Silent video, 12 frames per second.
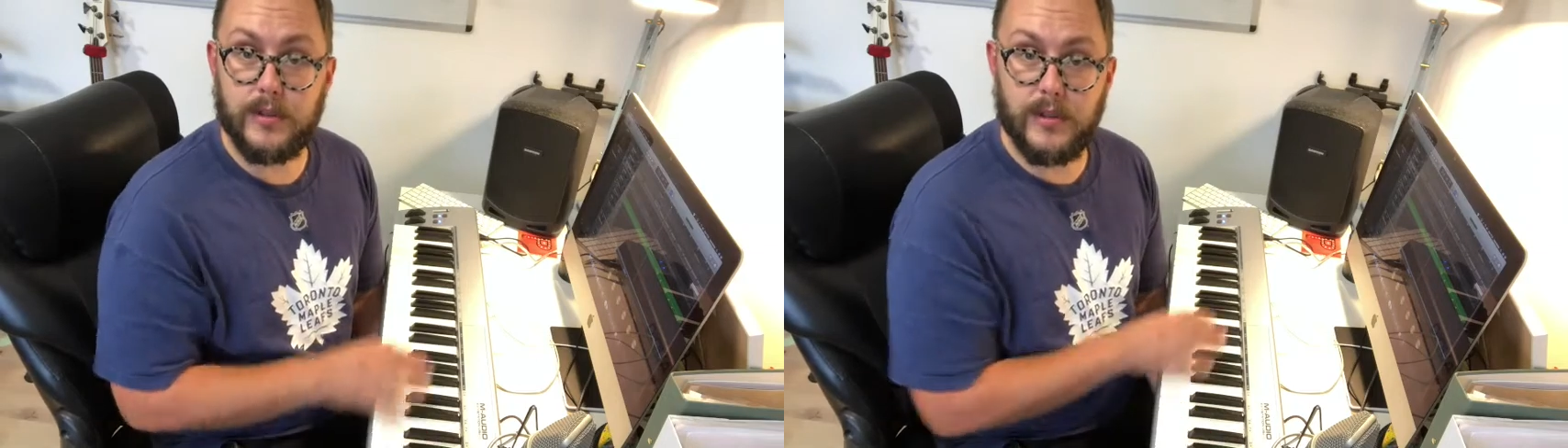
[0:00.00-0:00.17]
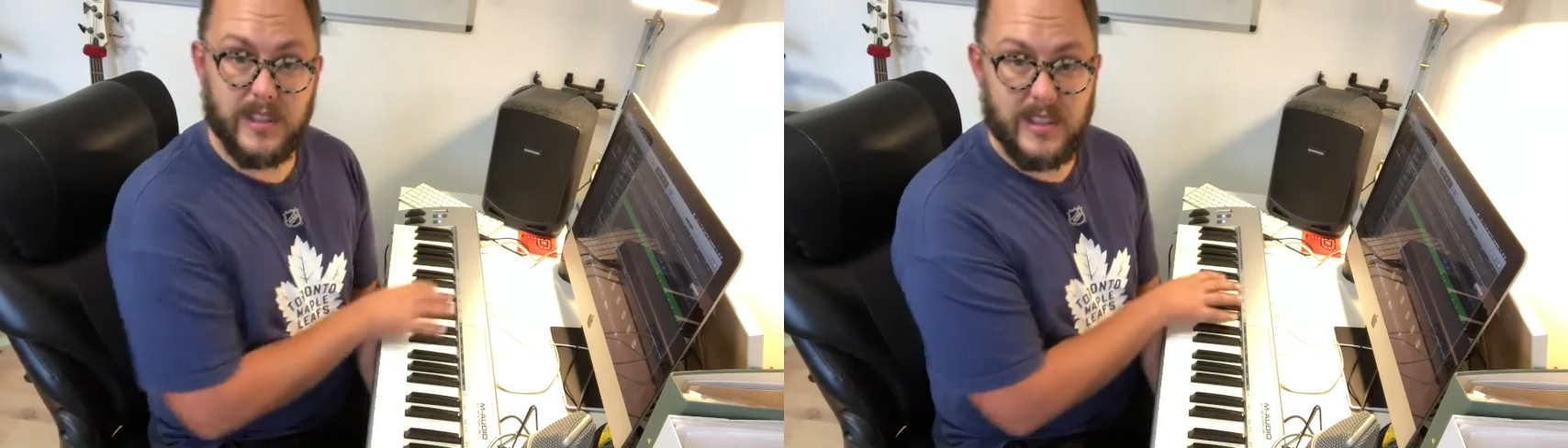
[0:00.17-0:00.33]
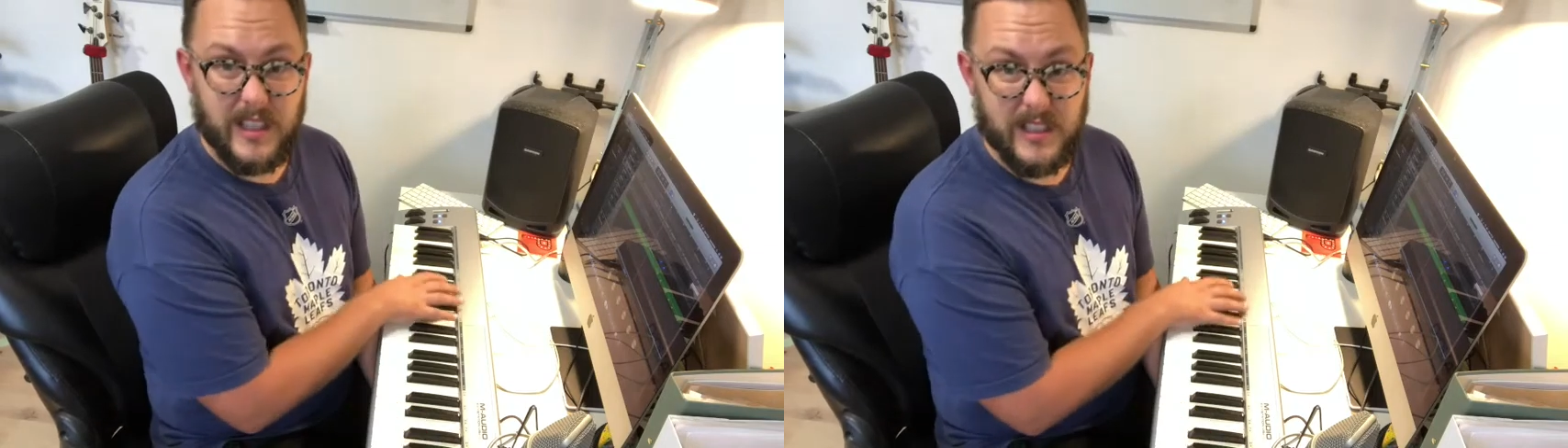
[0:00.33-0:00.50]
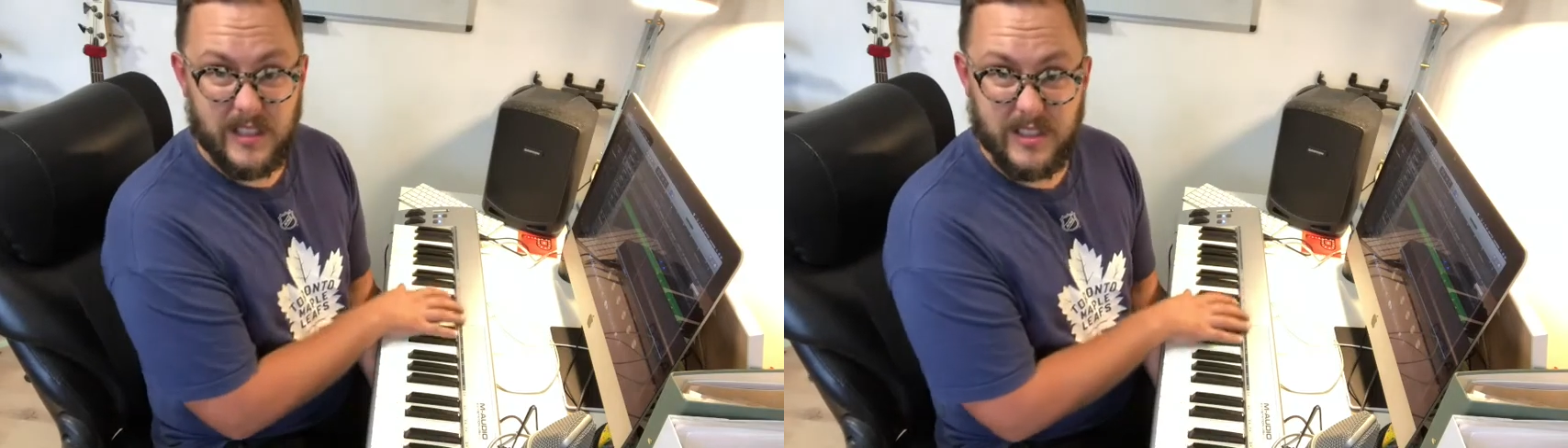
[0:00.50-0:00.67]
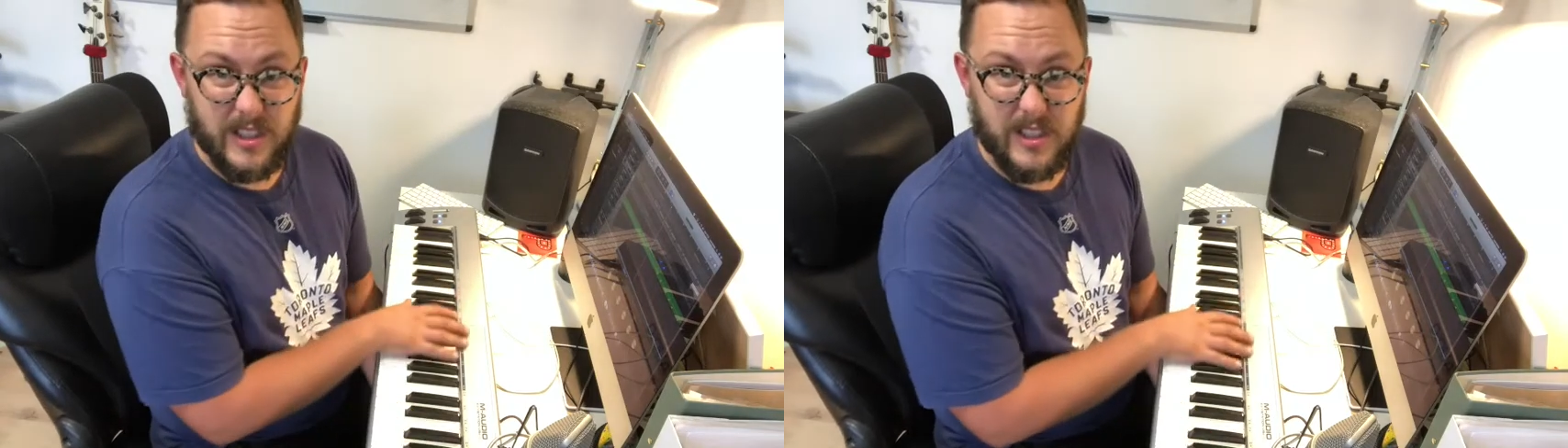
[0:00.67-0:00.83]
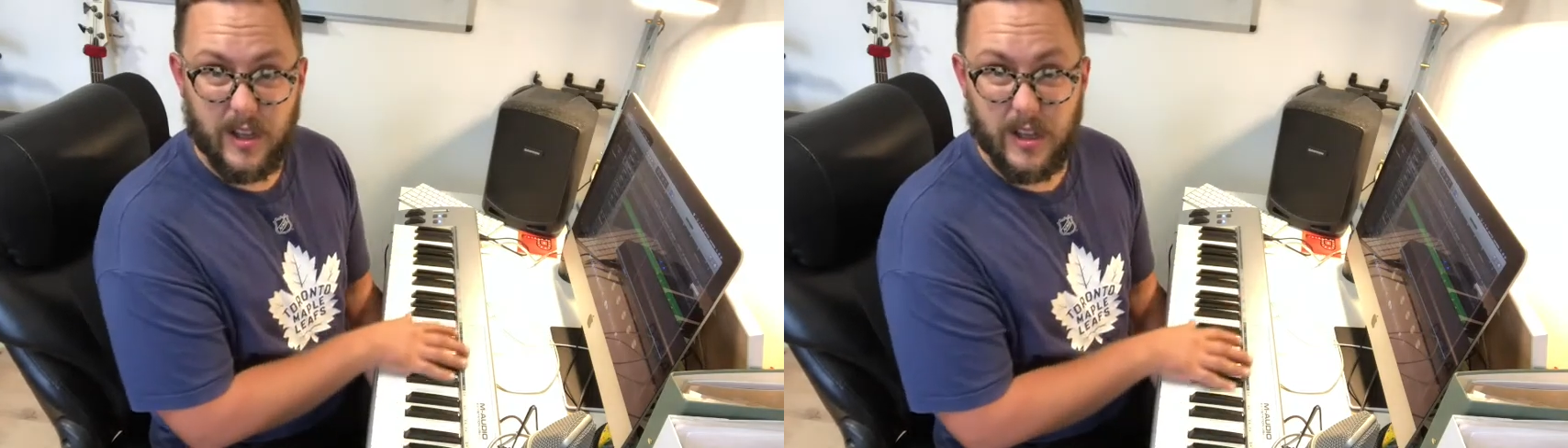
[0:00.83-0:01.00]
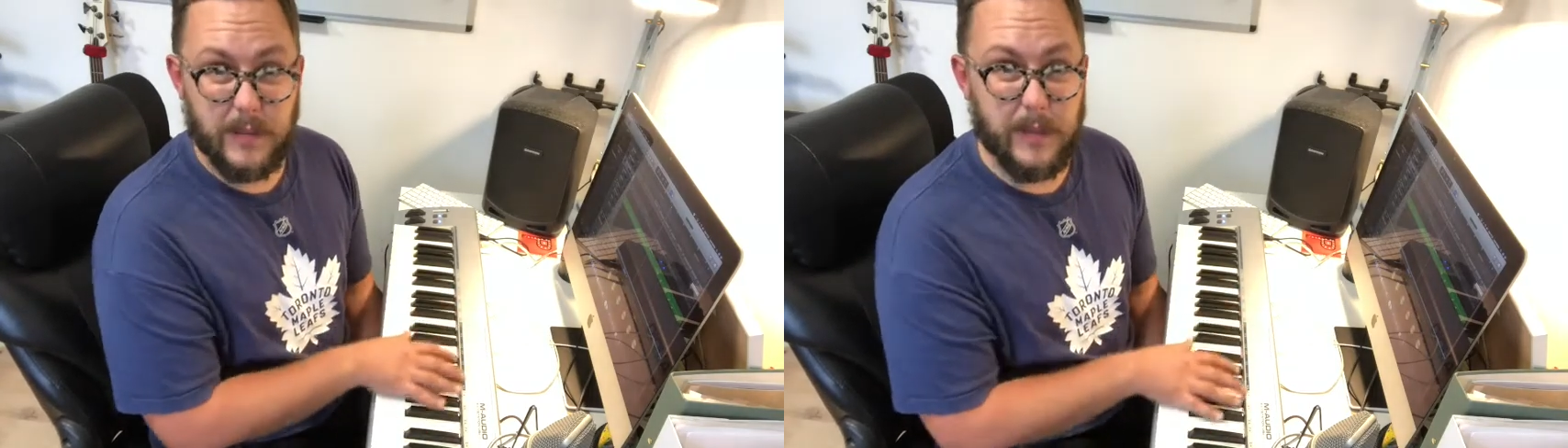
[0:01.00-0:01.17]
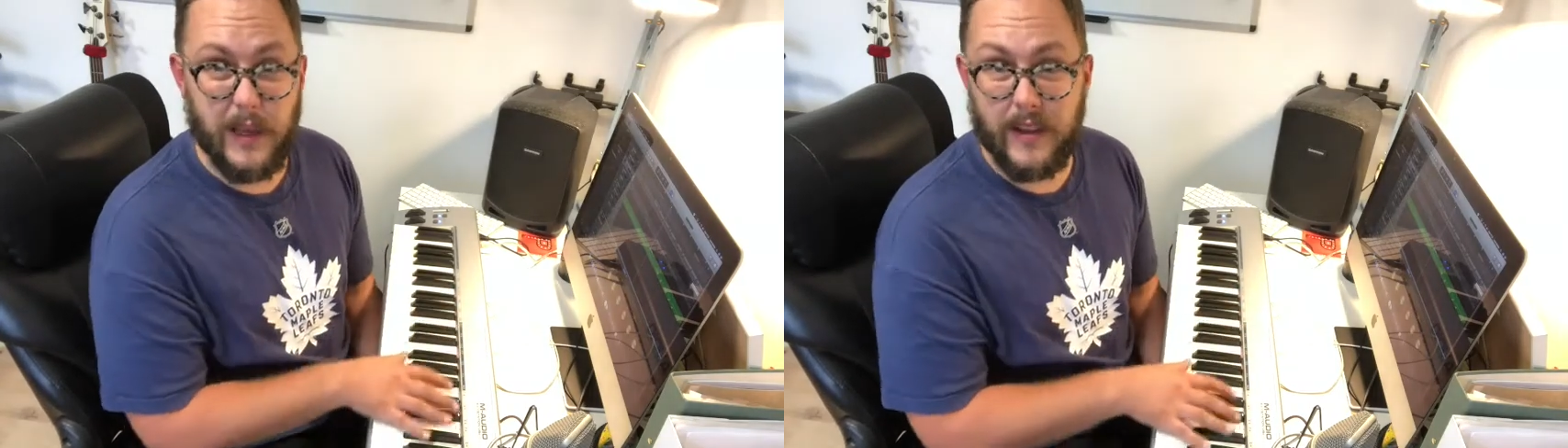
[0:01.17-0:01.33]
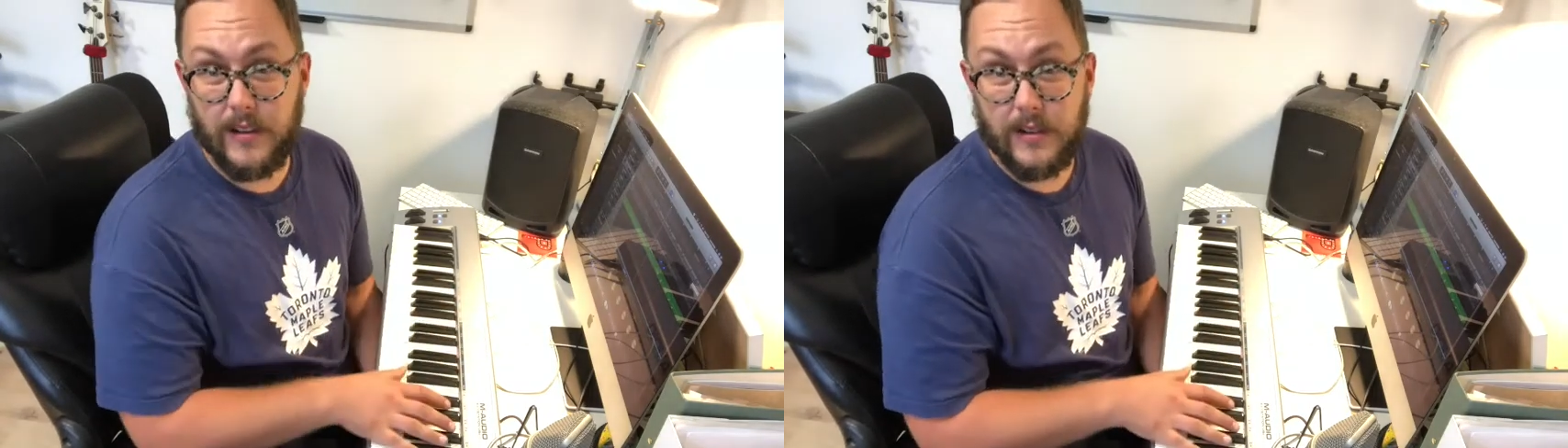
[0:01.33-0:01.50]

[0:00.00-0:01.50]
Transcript: So it's just like a piano